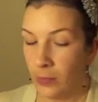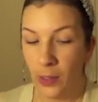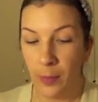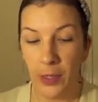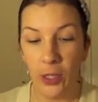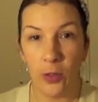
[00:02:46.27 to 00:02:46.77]

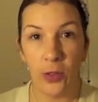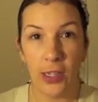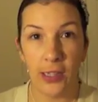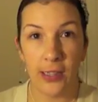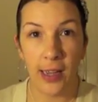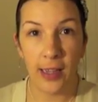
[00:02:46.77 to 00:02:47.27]
I'm gonna use
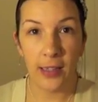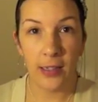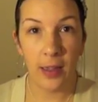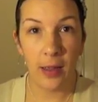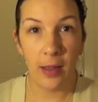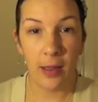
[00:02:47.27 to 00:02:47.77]
this
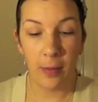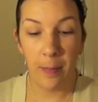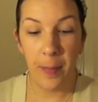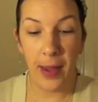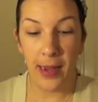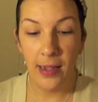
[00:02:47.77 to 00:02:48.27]
as a
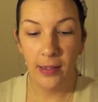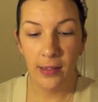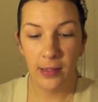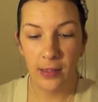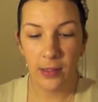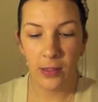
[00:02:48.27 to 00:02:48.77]

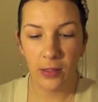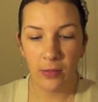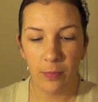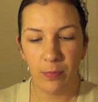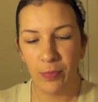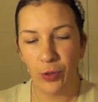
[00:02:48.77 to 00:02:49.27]
base
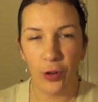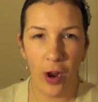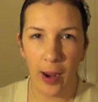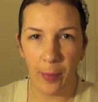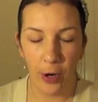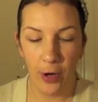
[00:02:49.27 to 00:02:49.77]

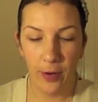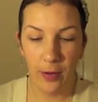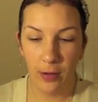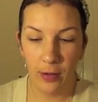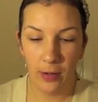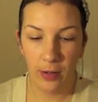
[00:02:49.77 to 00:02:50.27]
primer
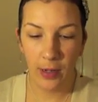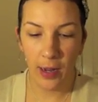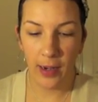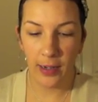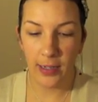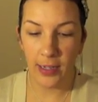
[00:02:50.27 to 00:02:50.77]

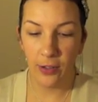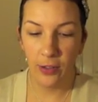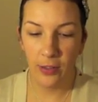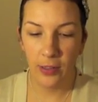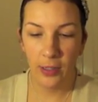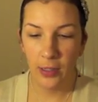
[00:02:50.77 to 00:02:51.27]
kind of
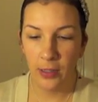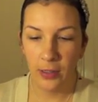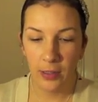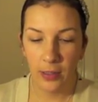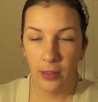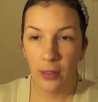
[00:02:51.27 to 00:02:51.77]
deal.
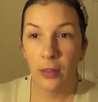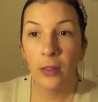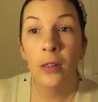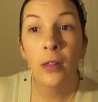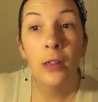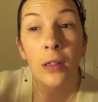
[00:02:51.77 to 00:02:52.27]

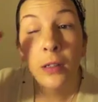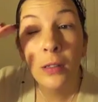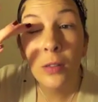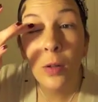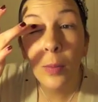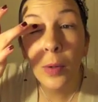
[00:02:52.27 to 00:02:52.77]

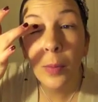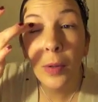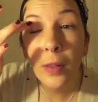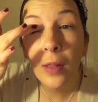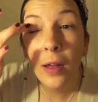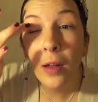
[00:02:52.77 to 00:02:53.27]
So I'm gonna
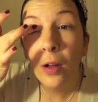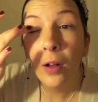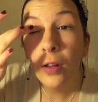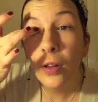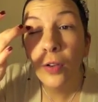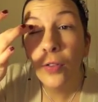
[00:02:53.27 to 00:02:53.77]
put that
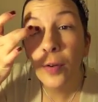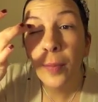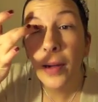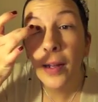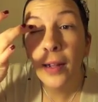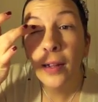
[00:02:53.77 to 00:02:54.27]
all over
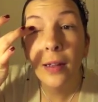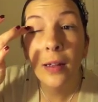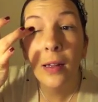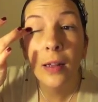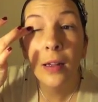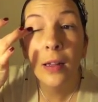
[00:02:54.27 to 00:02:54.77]
my
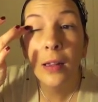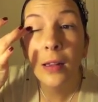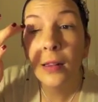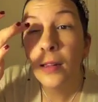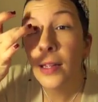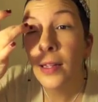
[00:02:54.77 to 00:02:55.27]

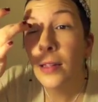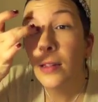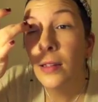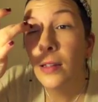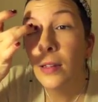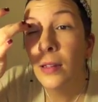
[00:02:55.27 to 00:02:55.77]

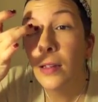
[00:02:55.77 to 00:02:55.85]
lids.